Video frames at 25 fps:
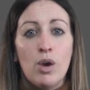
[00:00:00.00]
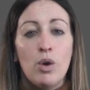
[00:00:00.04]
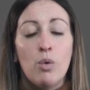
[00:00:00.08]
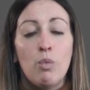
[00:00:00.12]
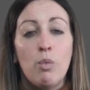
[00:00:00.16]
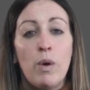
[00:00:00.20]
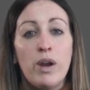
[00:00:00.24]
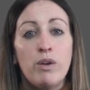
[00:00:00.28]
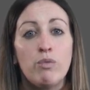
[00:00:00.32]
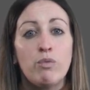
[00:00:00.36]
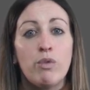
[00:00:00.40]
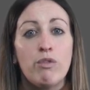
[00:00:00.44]

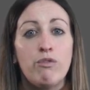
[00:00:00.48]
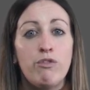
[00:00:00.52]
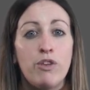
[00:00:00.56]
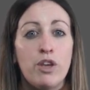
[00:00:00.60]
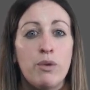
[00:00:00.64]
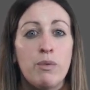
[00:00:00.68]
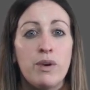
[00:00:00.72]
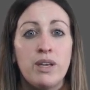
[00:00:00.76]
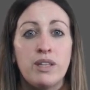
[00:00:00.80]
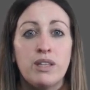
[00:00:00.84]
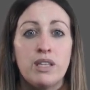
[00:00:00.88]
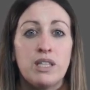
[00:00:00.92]
When
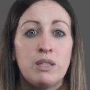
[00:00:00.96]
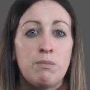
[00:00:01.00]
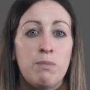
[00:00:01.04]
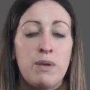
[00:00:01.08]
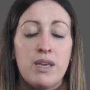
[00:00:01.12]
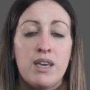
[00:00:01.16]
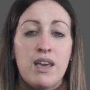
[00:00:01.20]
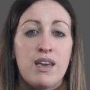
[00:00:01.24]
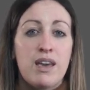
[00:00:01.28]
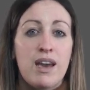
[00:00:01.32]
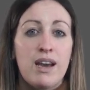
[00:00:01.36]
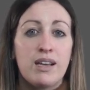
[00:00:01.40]
reviewing the
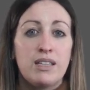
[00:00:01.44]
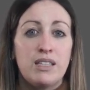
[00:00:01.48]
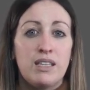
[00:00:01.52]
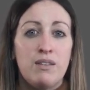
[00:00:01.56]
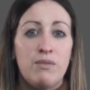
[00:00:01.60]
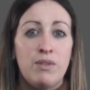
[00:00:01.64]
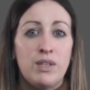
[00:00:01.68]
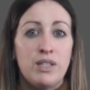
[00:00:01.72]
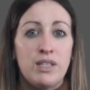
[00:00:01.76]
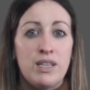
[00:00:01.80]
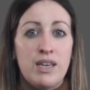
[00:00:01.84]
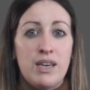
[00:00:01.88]
speaking
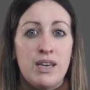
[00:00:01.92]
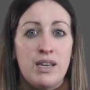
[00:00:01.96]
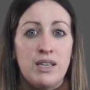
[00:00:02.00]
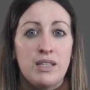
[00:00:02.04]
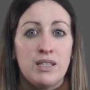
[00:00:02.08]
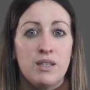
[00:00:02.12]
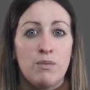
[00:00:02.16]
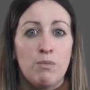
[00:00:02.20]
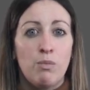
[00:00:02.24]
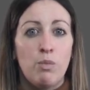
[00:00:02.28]
activities,